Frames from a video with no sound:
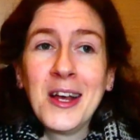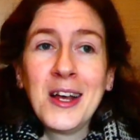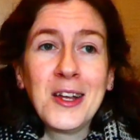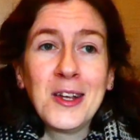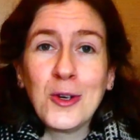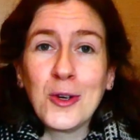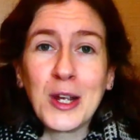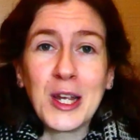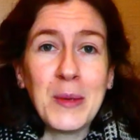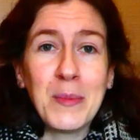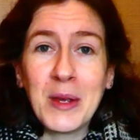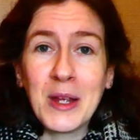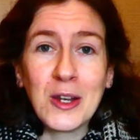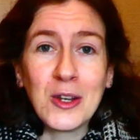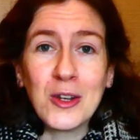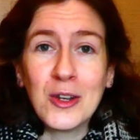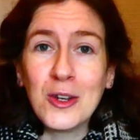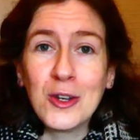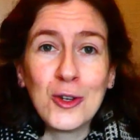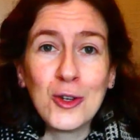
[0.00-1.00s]
you're
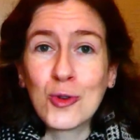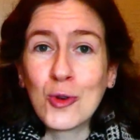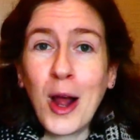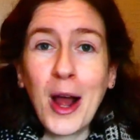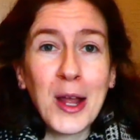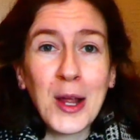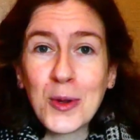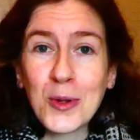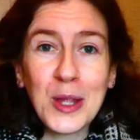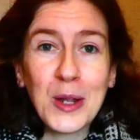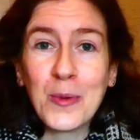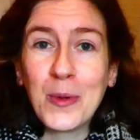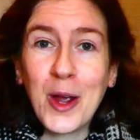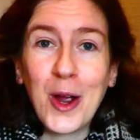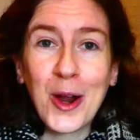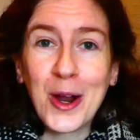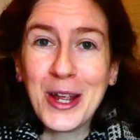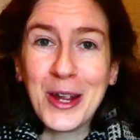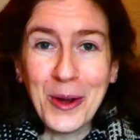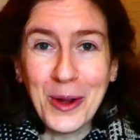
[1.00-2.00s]
keeping drier than we
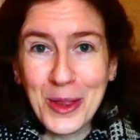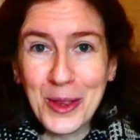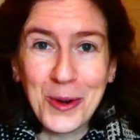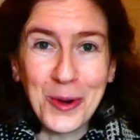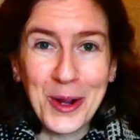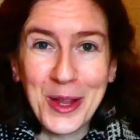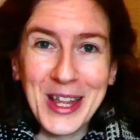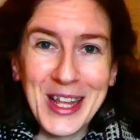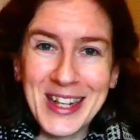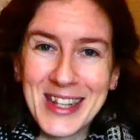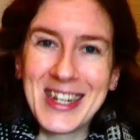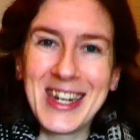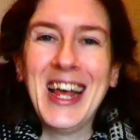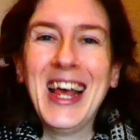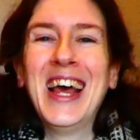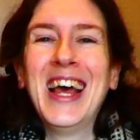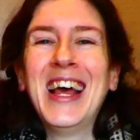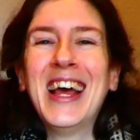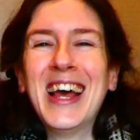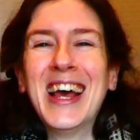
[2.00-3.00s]
are here in the Northeast.
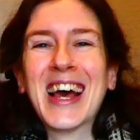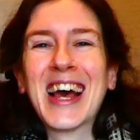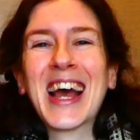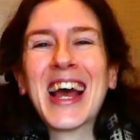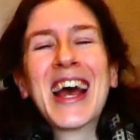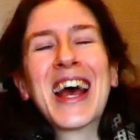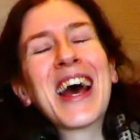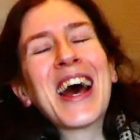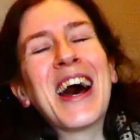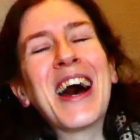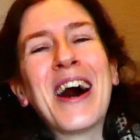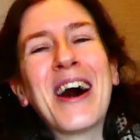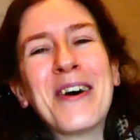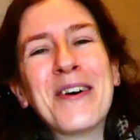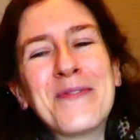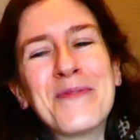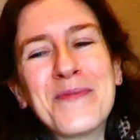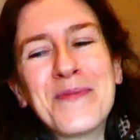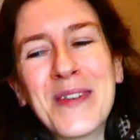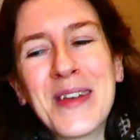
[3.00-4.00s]

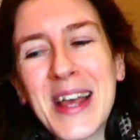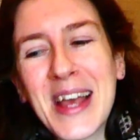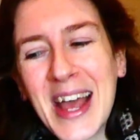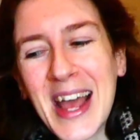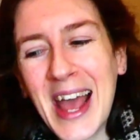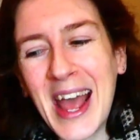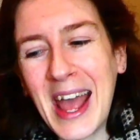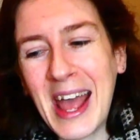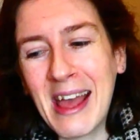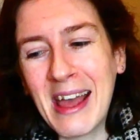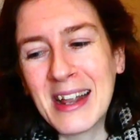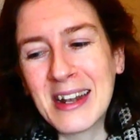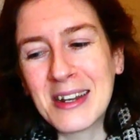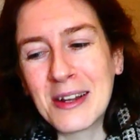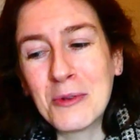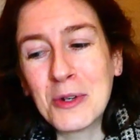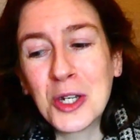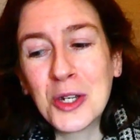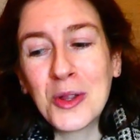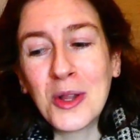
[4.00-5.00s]
And I
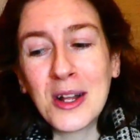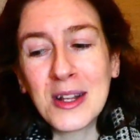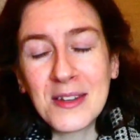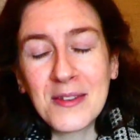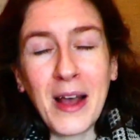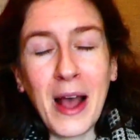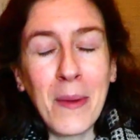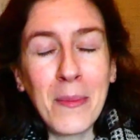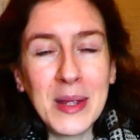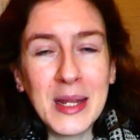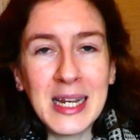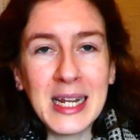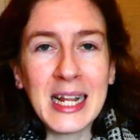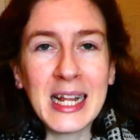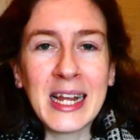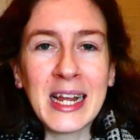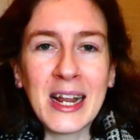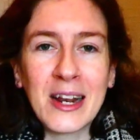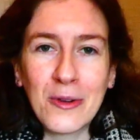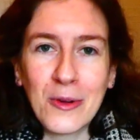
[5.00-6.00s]
wish you lots of happy
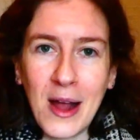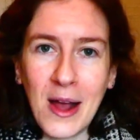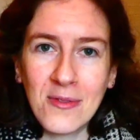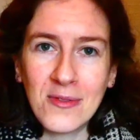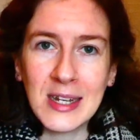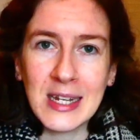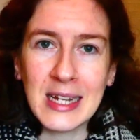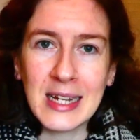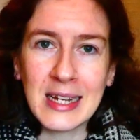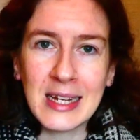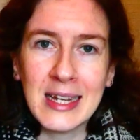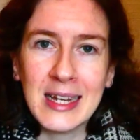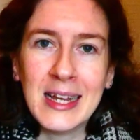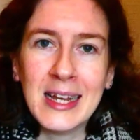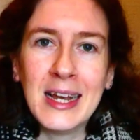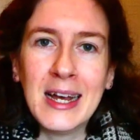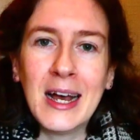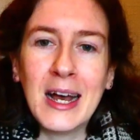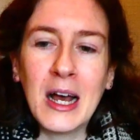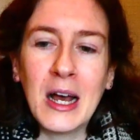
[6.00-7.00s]
knitting and crafting,
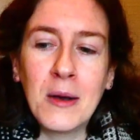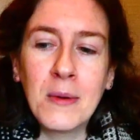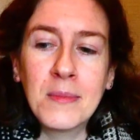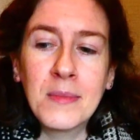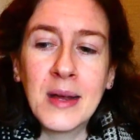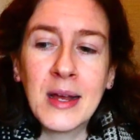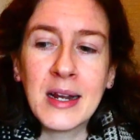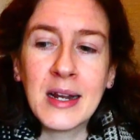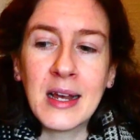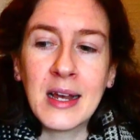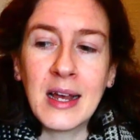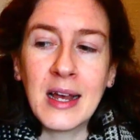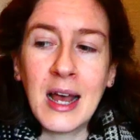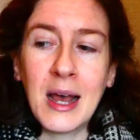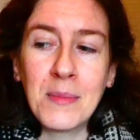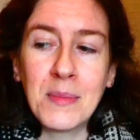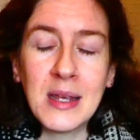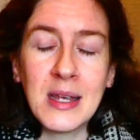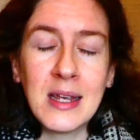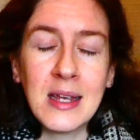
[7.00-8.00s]
and a
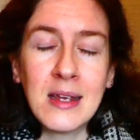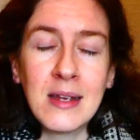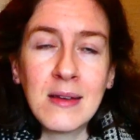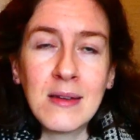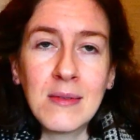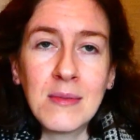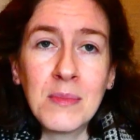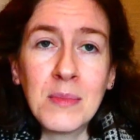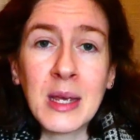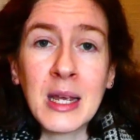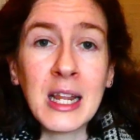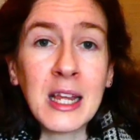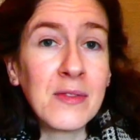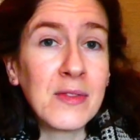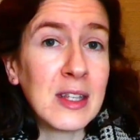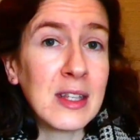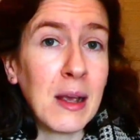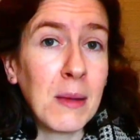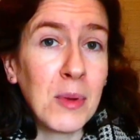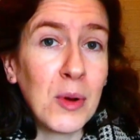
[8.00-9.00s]
happy beginning of
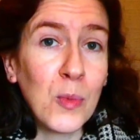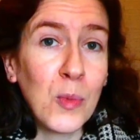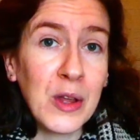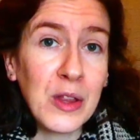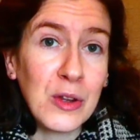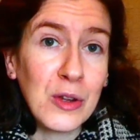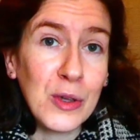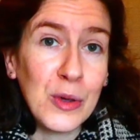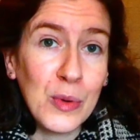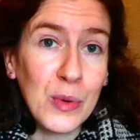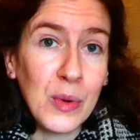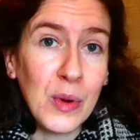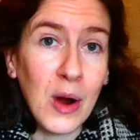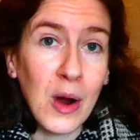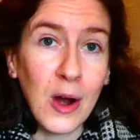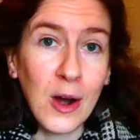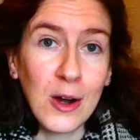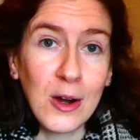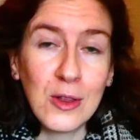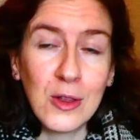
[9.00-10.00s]
December, whether you
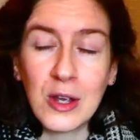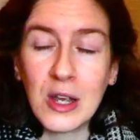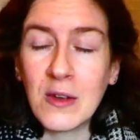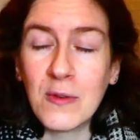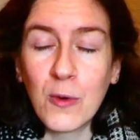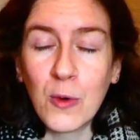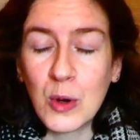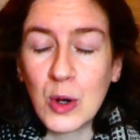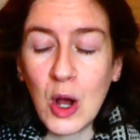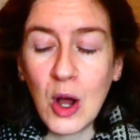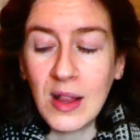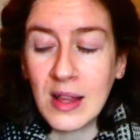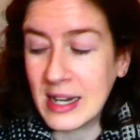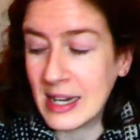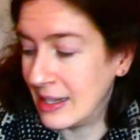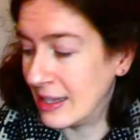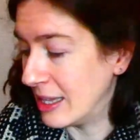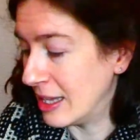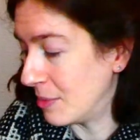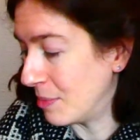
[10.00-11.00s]
are looking forward to
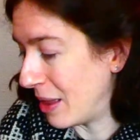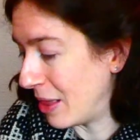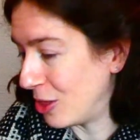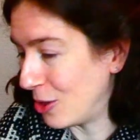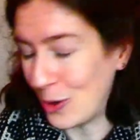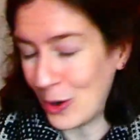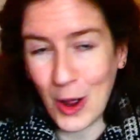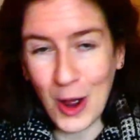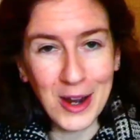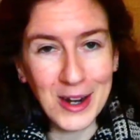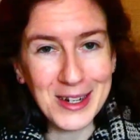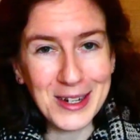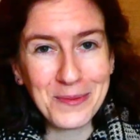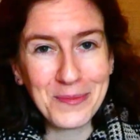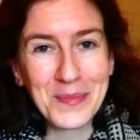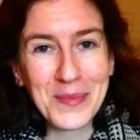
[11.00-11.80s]
holidays this month or not.